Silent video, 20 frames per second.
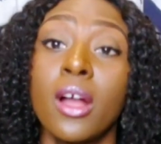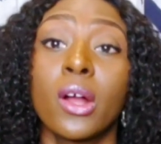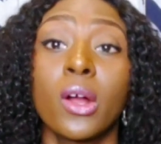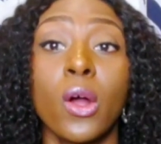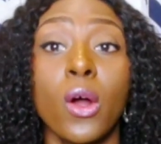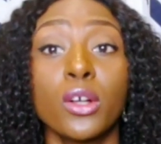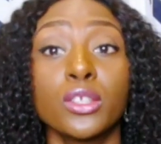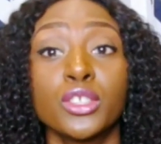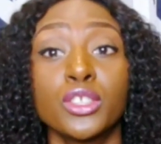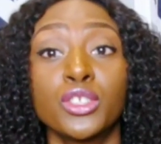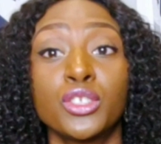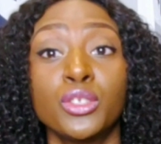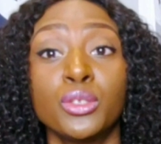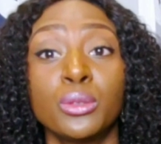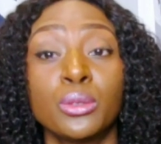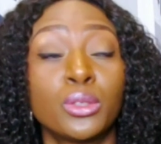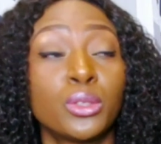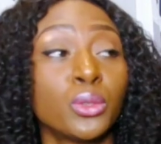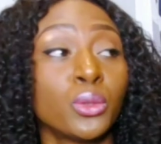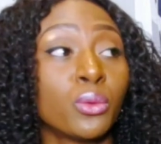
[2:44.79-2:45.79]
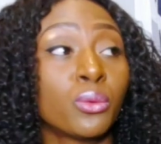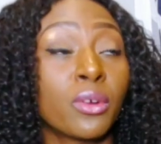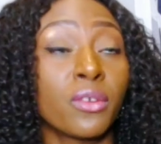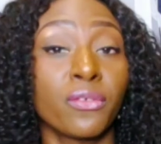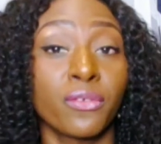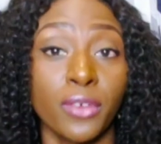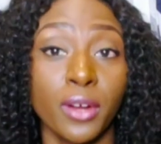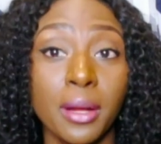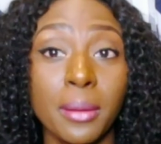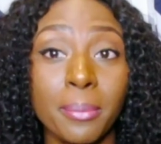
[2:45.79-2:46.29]
causes you to
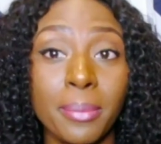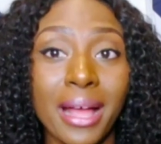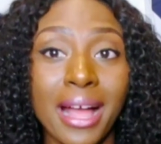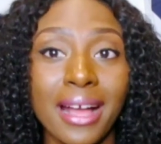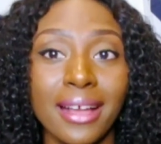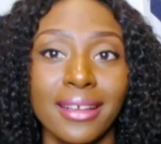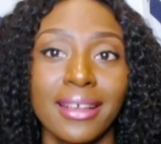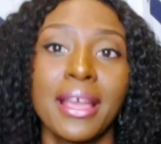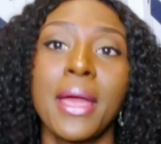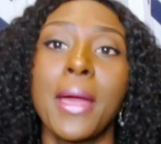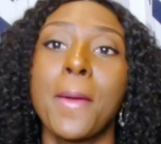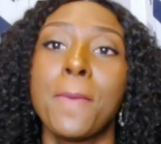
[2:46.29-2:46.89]
revert back,